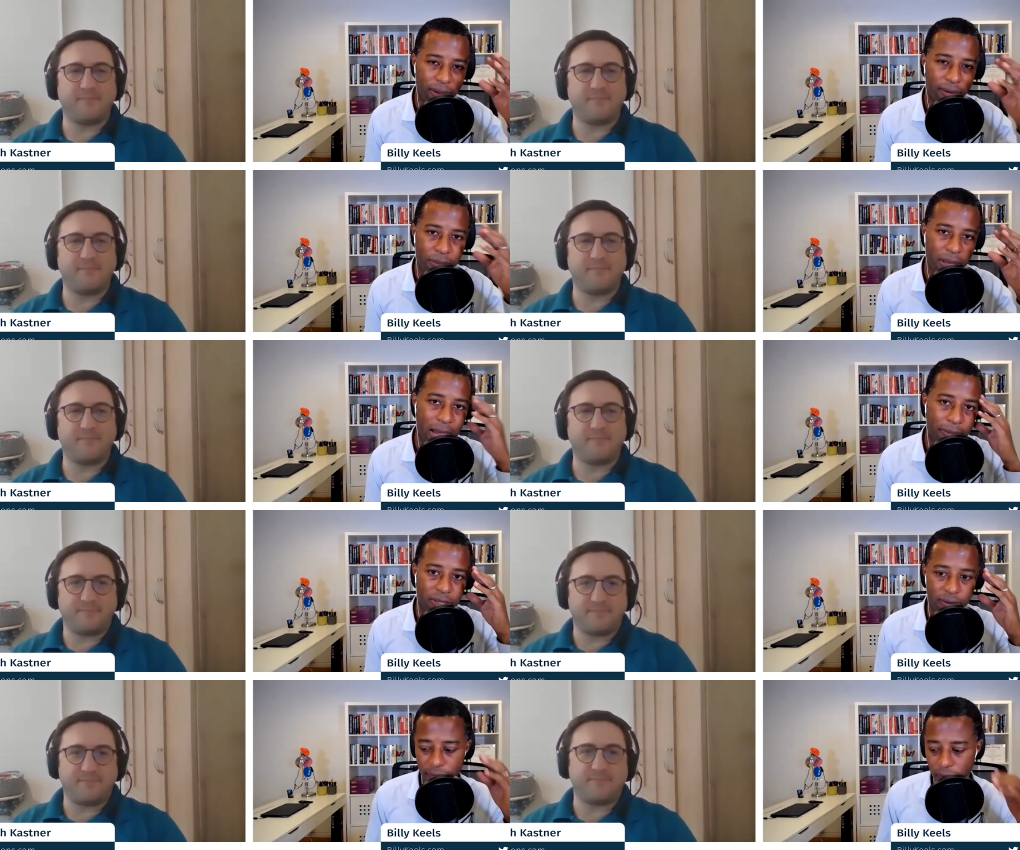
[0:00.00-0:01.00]
Speaker 1: or give them the
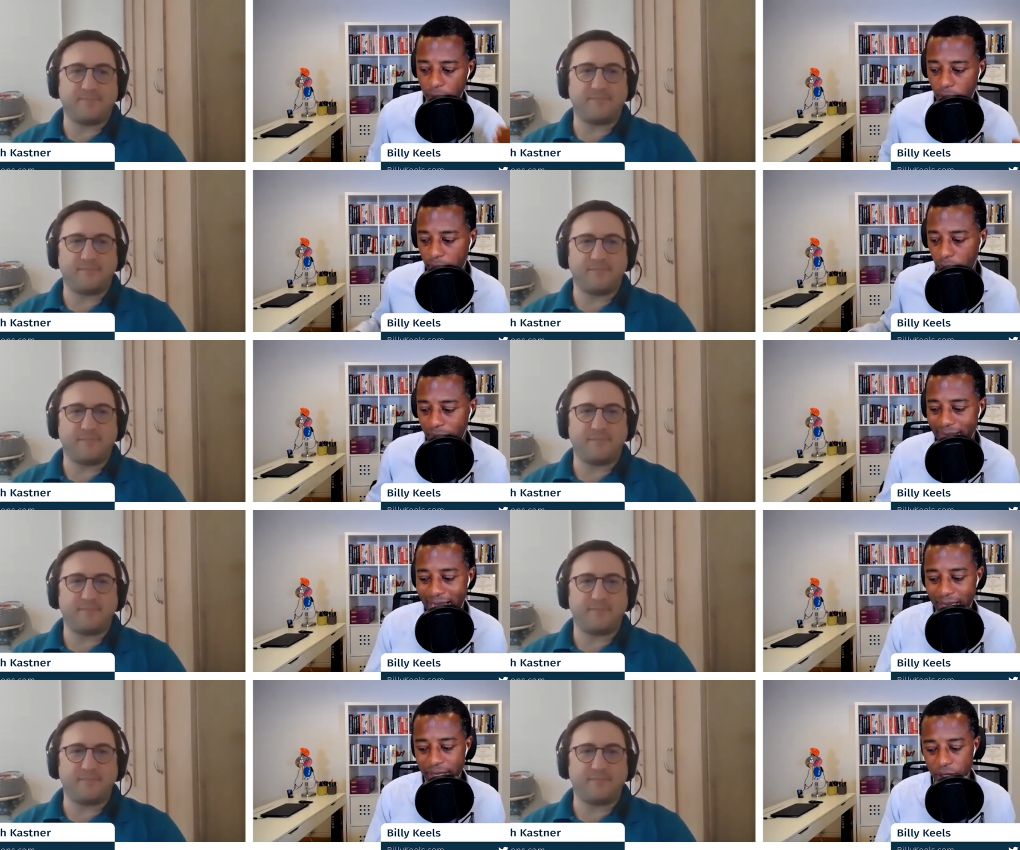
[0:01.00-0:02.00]
option to fill their brain with
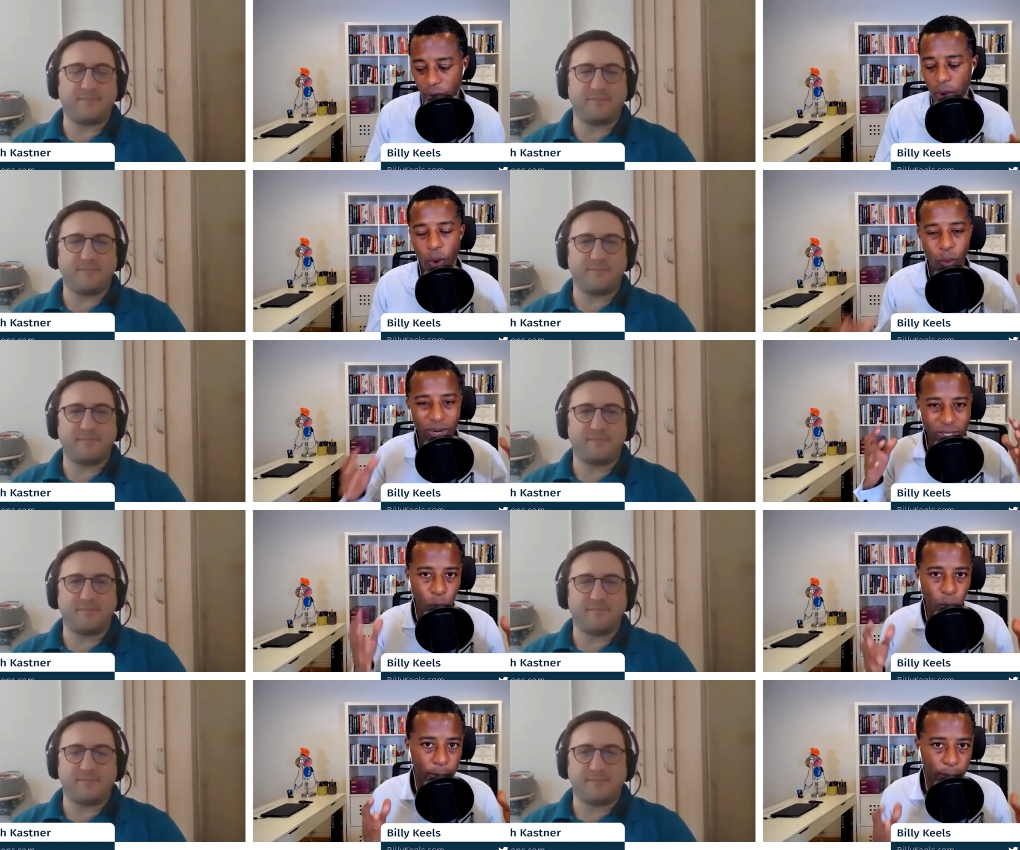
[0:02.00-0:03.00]
knowledge. So, what is
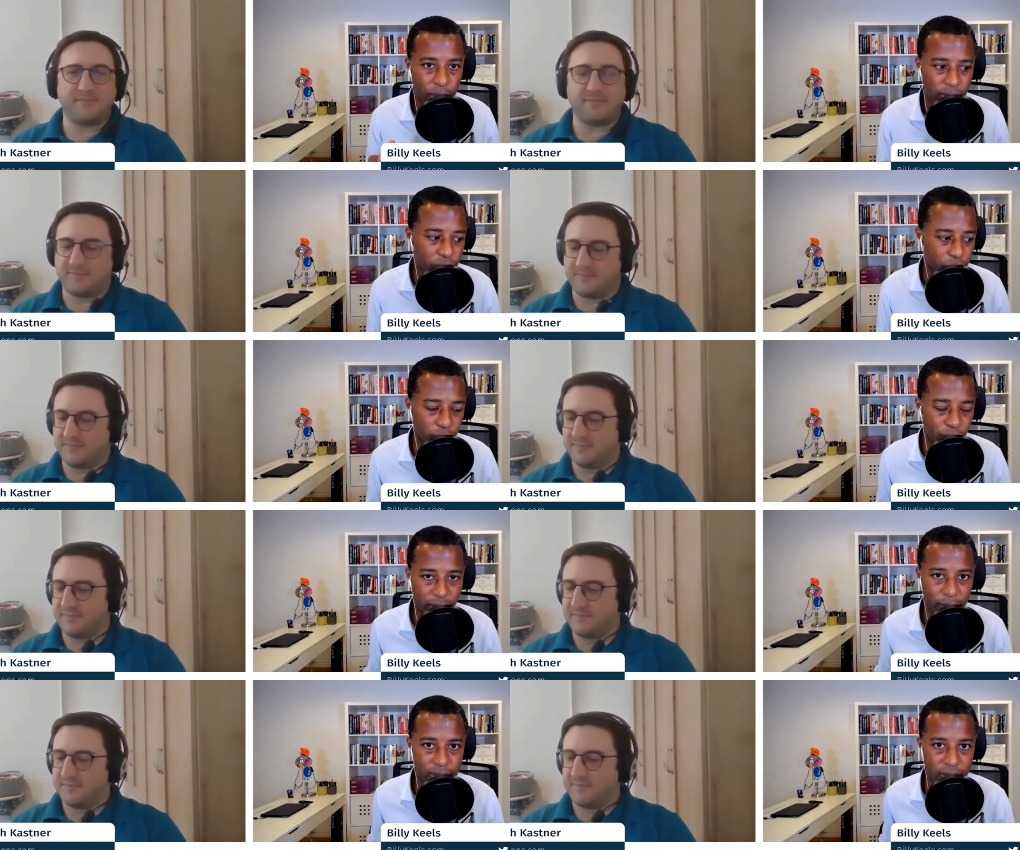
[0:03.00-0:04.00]
the one book that you would
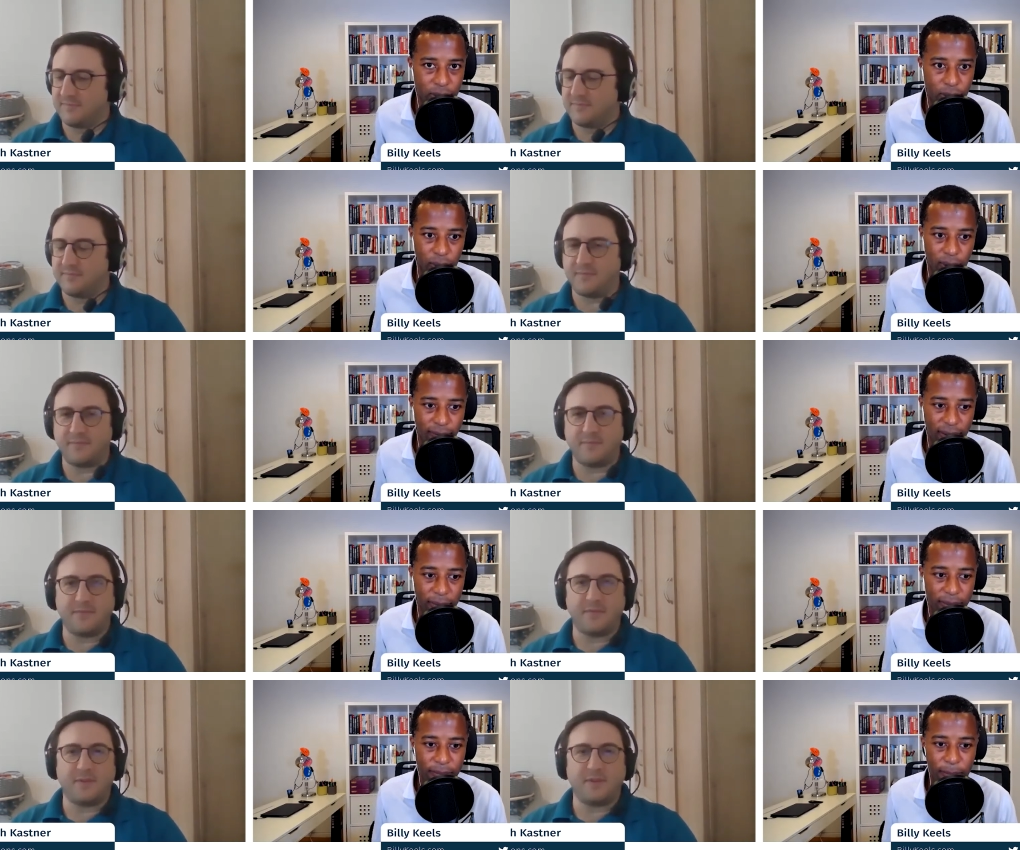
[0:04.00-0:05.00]
recommend to the Going Long
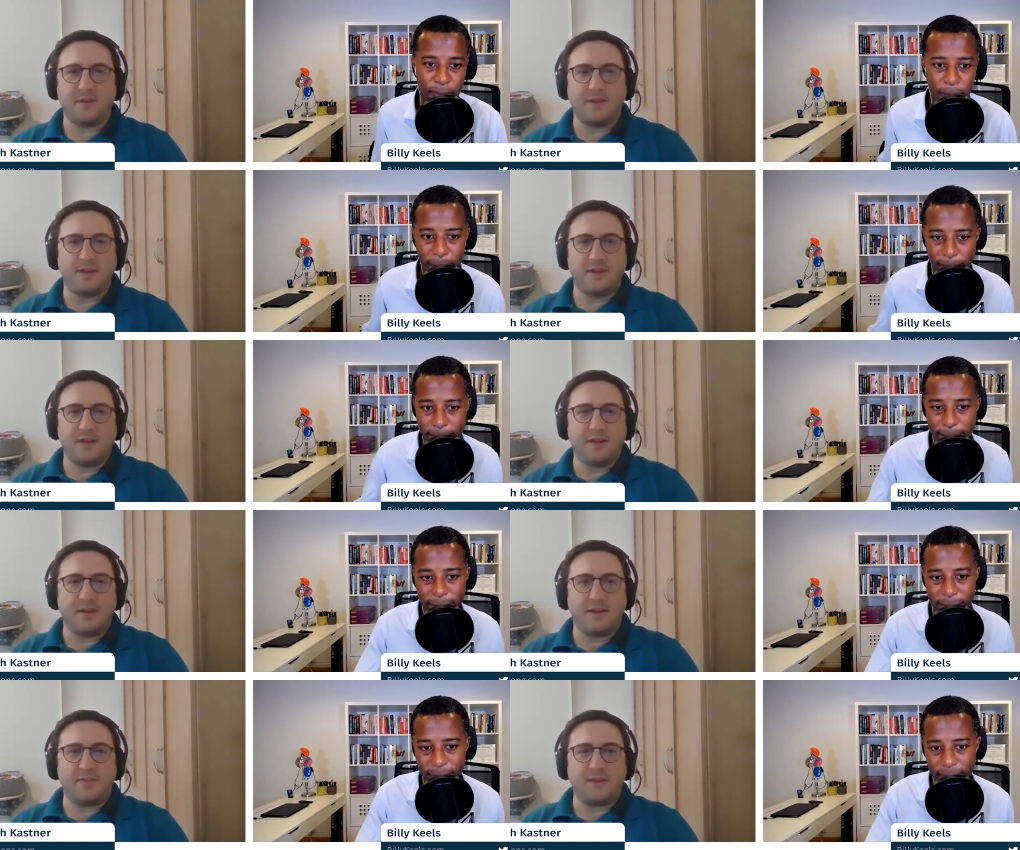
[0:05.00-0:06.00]
family?
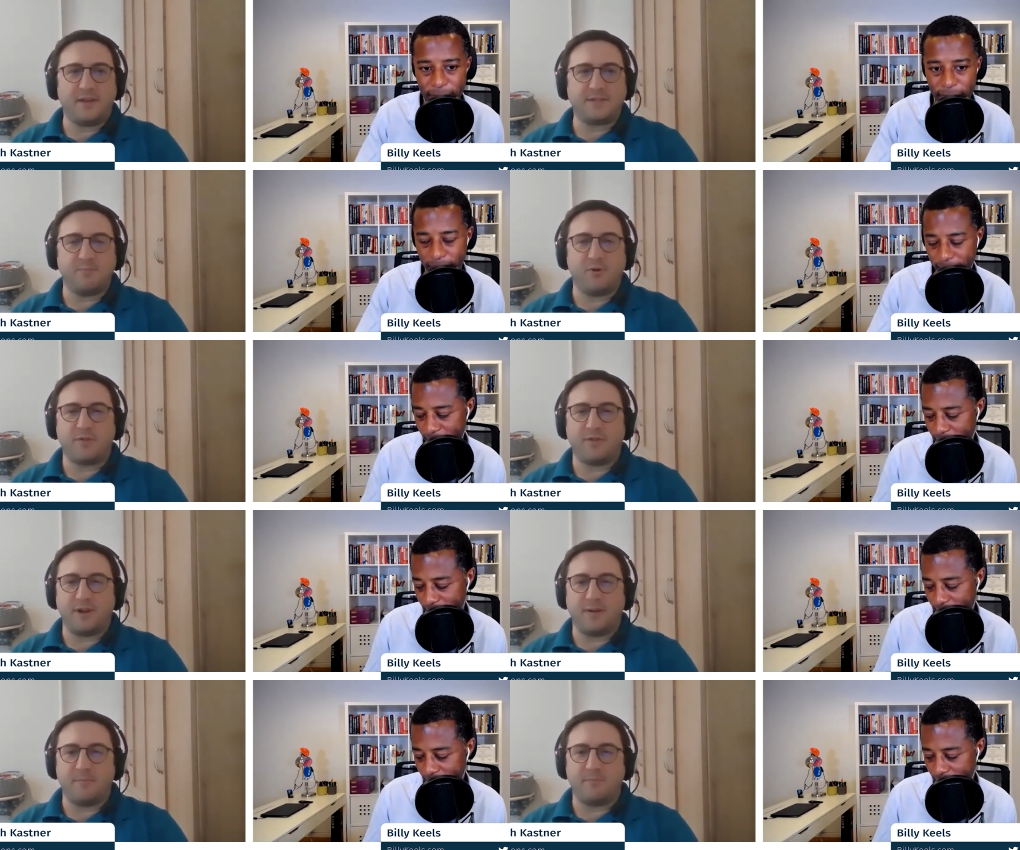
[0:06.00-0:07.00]
Speaker 2: Uh, I think it's the book
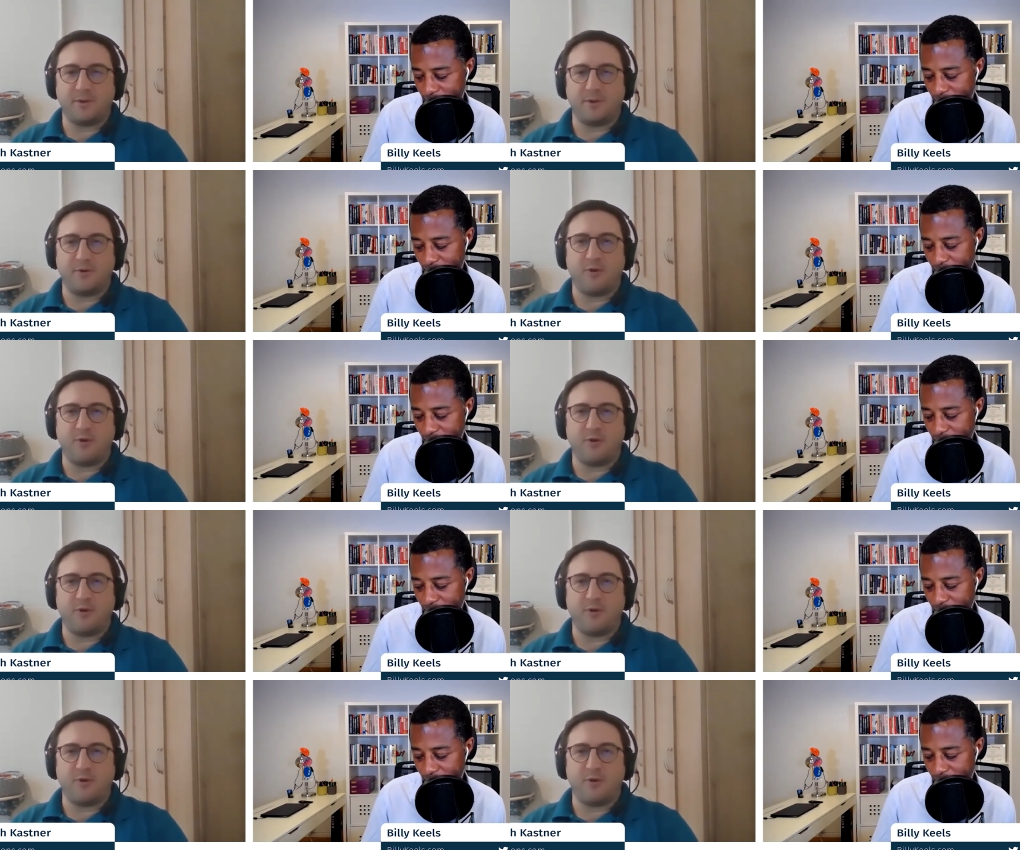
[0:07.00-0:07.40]
that I'm going to